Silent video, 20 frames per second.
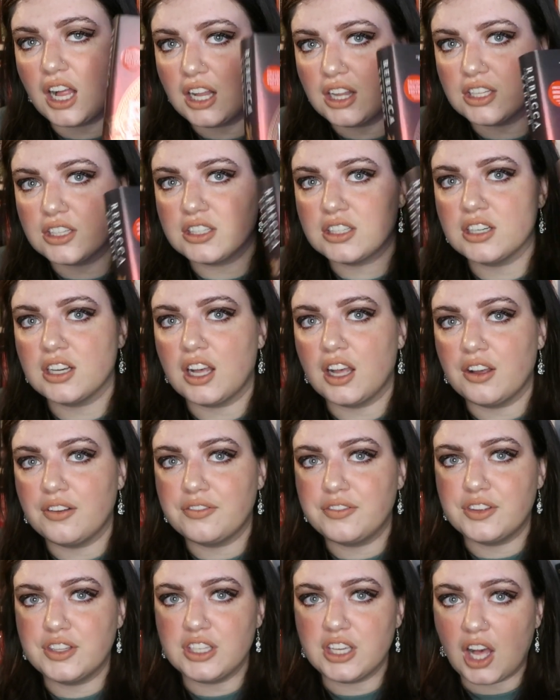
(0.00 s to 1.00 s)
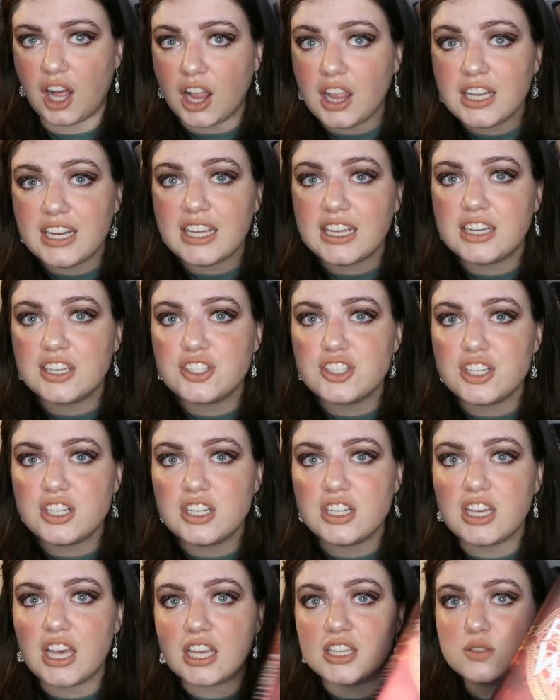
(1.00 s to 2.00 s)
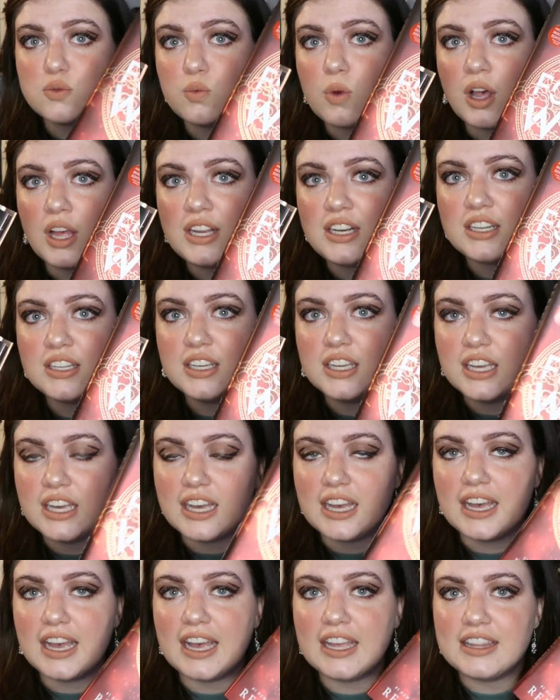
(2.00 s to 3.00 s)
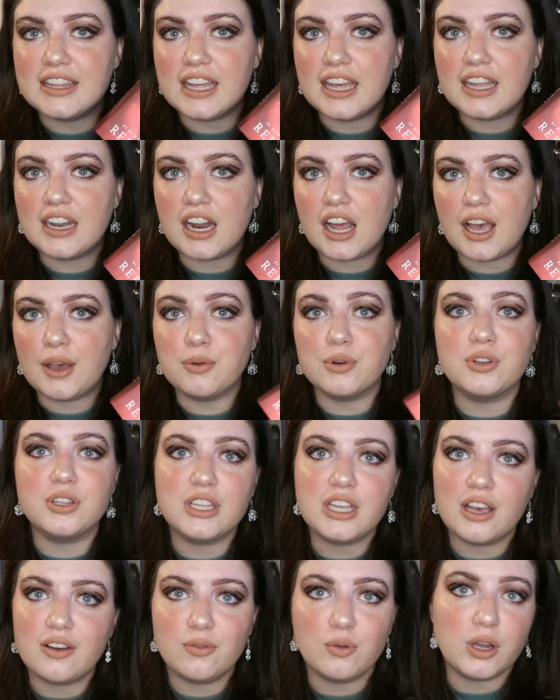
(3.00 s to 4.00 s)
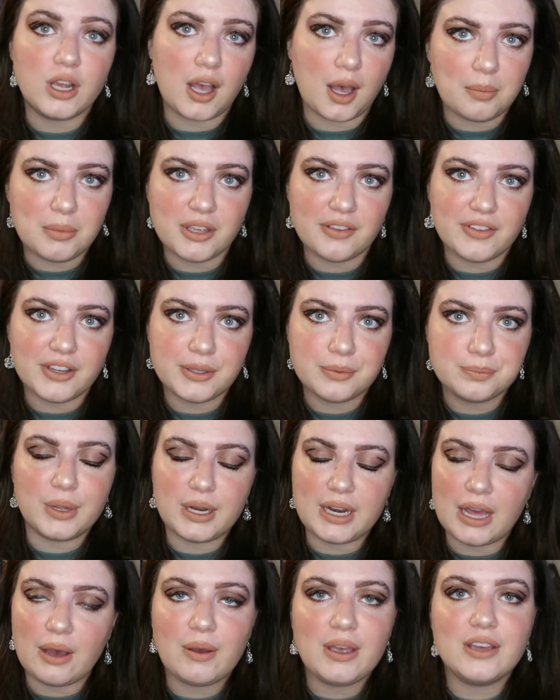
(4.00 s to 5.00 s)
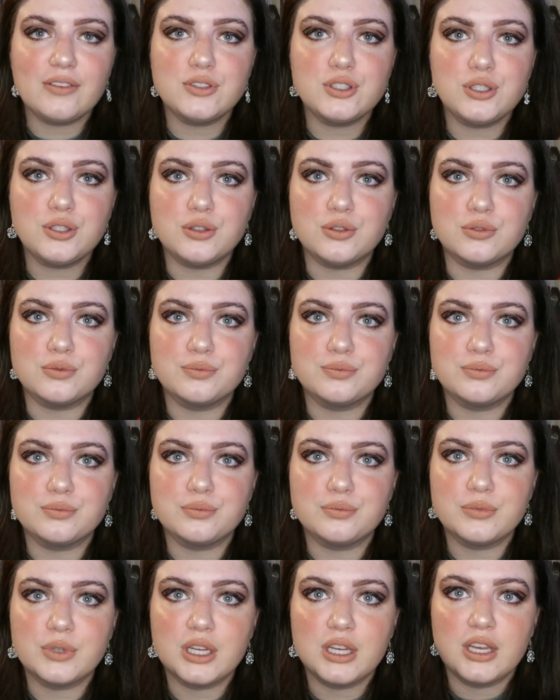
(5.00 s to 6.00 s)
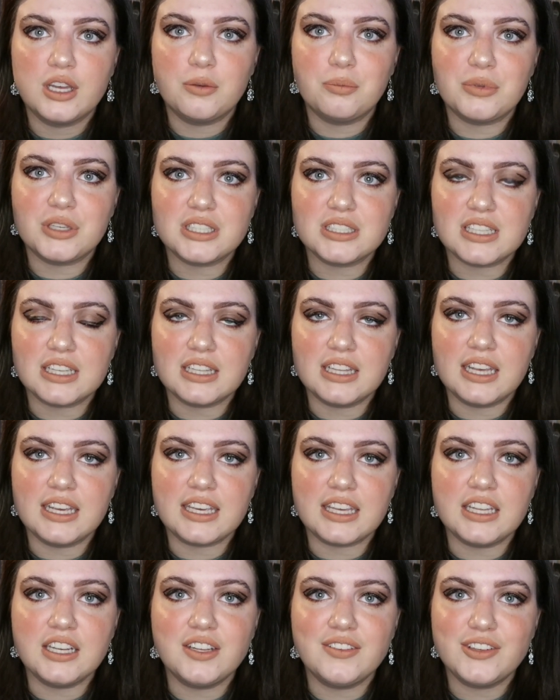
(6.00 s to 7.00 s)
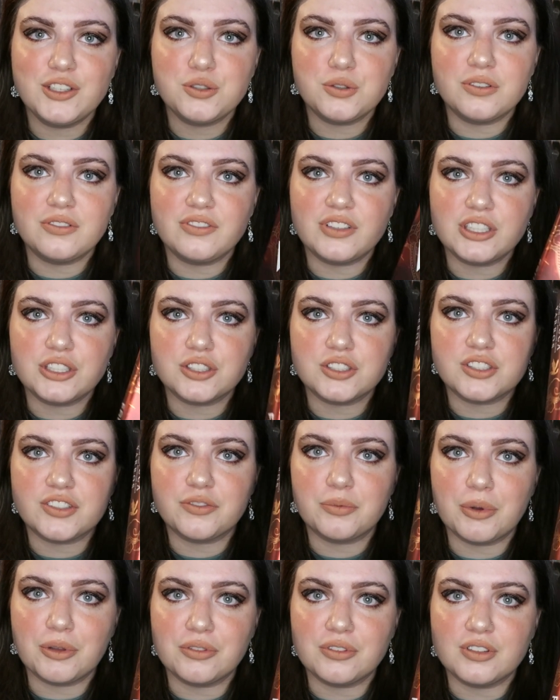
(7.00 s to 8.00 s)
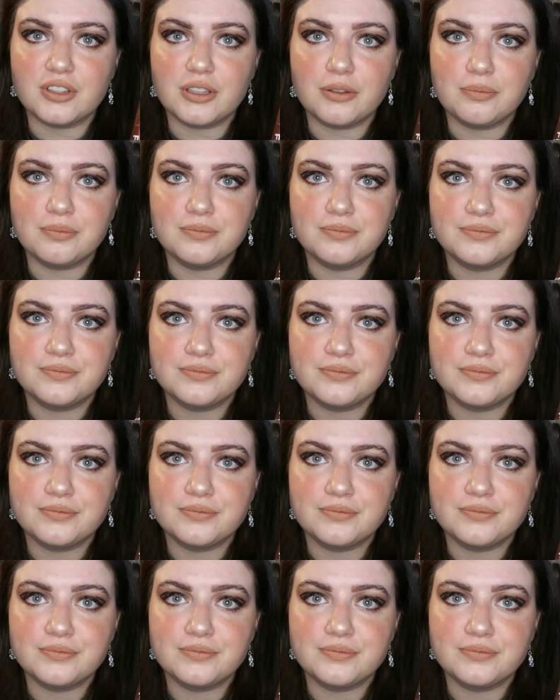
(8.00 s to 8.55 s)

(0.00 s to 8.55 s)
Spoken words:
color of the holiday edition as one, and then I would only have one copy of it. But now I have two because I like individual features of both of them.